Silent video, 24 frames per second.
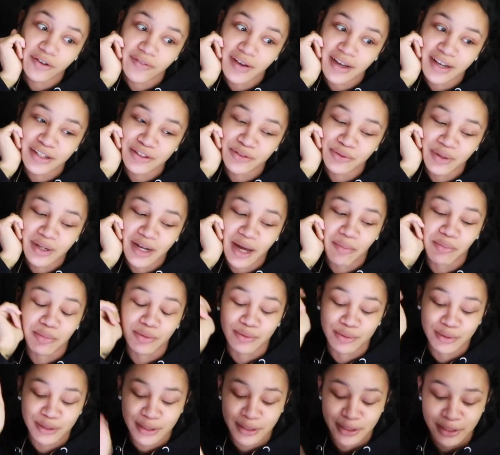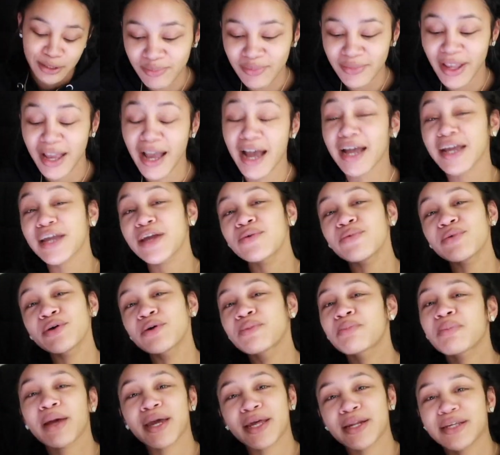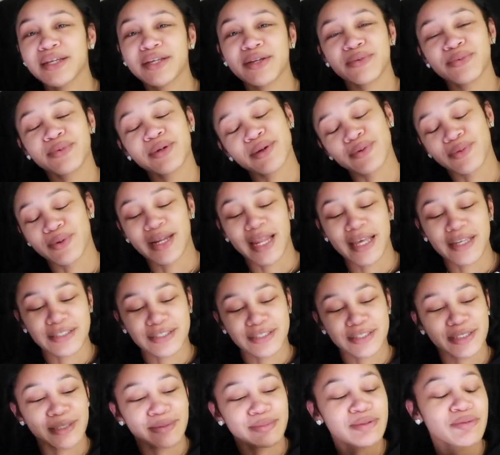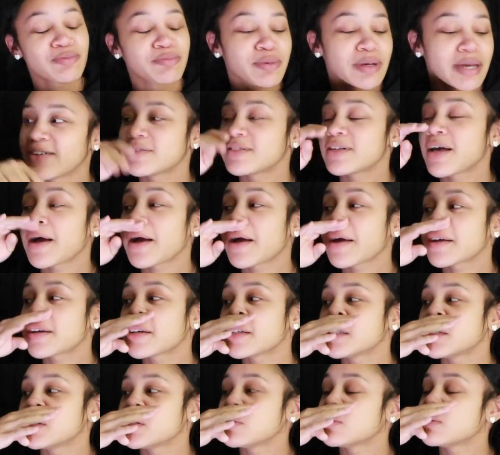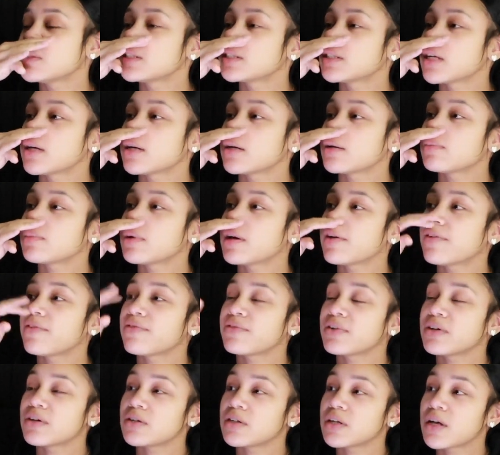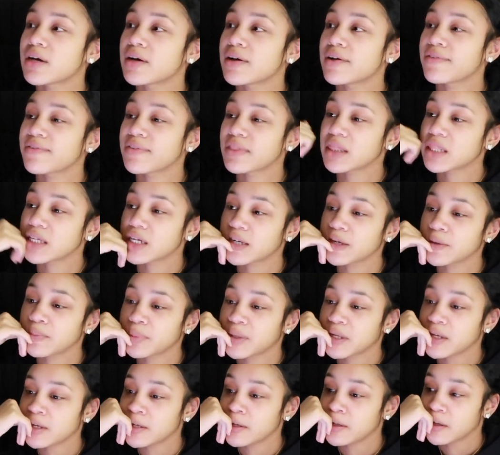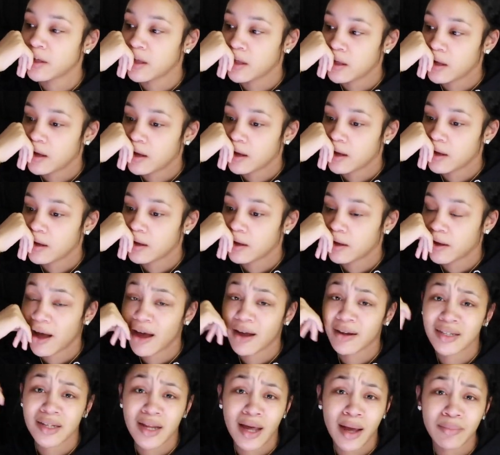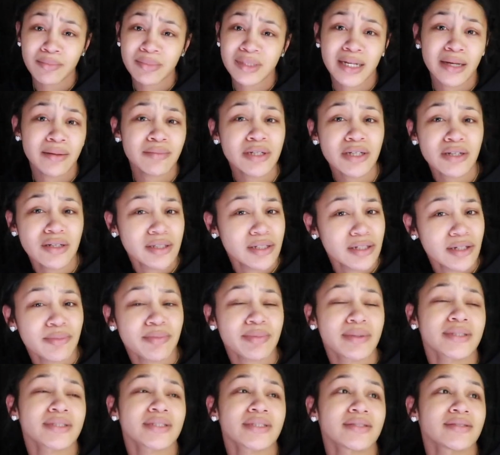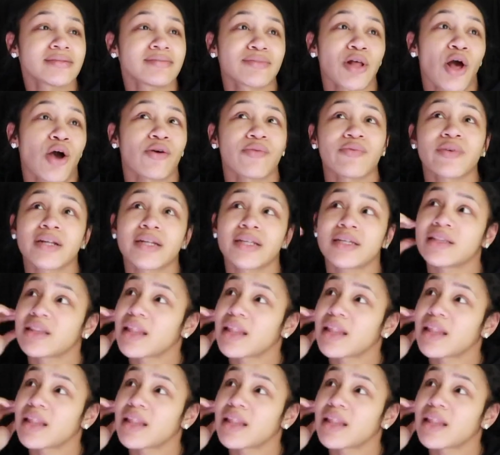if I could do the couples. I get real petty with relationships, but I could do some field of therapy. I'm damn near a therapist already,